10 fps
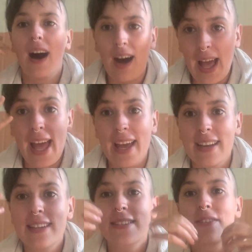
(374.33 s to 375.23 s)

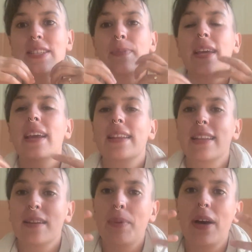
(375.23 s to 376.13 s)
head, so to speak, and
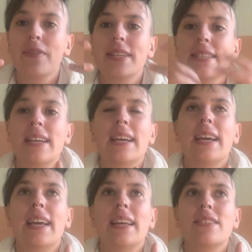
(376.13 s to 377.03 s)
then the pelvis
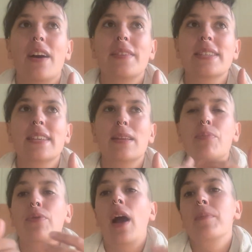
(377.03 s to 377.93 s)
is obviously the
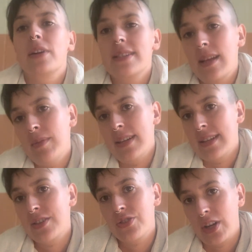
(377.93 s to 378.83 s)
primary
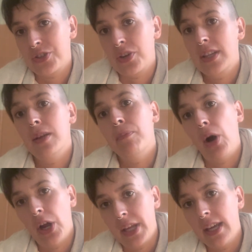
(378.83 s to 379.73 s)
stabilizing structure in the
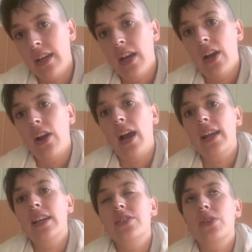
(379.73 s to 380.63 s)
body, right?
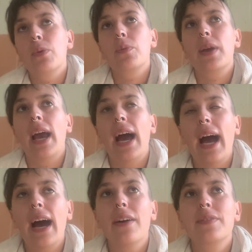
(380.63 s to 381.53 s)
And so when we
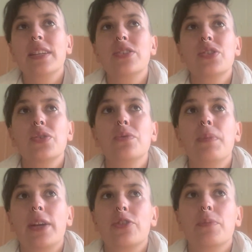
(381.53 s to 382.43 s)
have these two
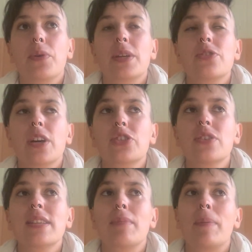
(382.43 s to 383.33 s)
major bony
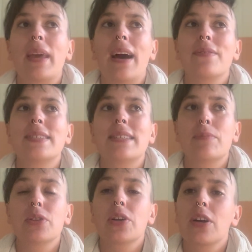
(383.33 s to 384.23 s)
structures that maybe have
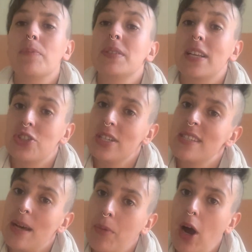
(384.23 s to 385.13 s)
similar and potentially
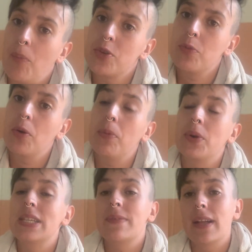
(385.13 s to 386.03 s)
suboptimal
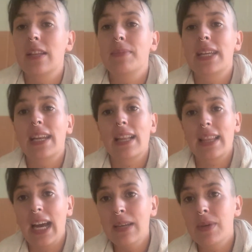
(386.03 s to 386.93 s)
bony development and
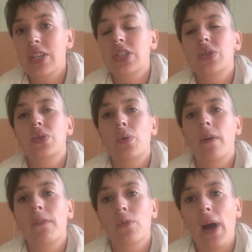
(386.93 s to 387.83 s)
alignment due to a
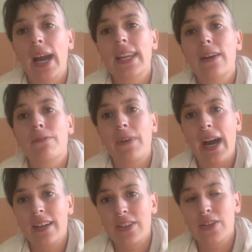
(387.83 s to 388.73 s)
variety of
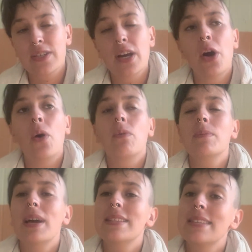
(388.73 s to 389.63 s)
factors, we
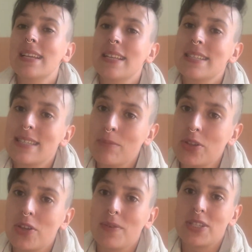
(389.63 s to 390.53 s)
might see
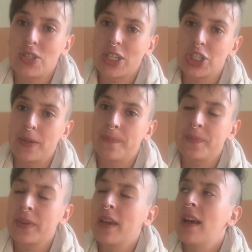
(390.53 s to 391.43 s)
similar restriction.
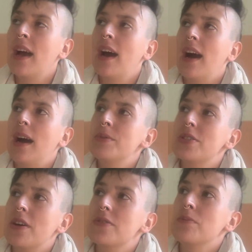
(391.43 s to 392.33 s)
I'm just
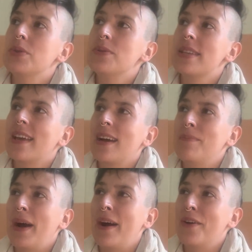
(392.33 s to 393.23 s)
also musing
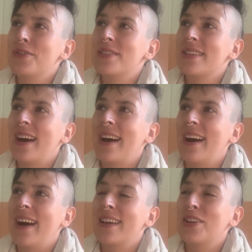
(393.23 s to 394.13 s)
about,
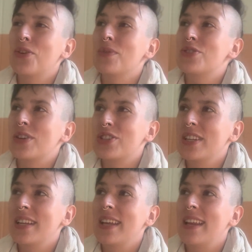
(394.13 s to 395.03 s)

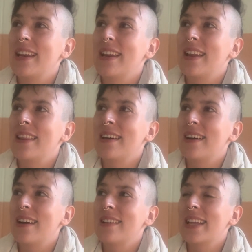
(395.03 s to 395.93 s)
restriction in
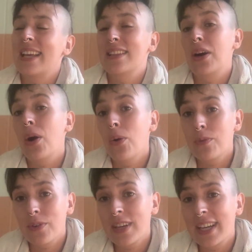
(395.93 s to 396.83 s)
the
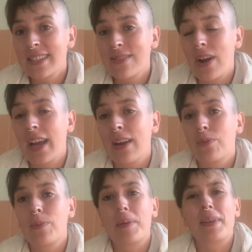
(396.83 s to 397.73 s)
ovaries, right?
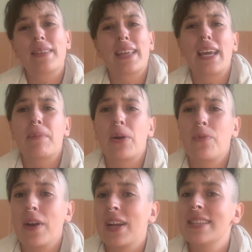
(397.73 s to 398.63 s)
And maybe thinking about
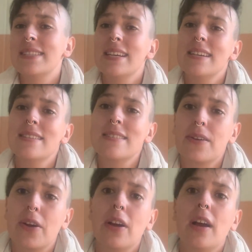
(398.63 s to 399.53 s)
ovarian cysts or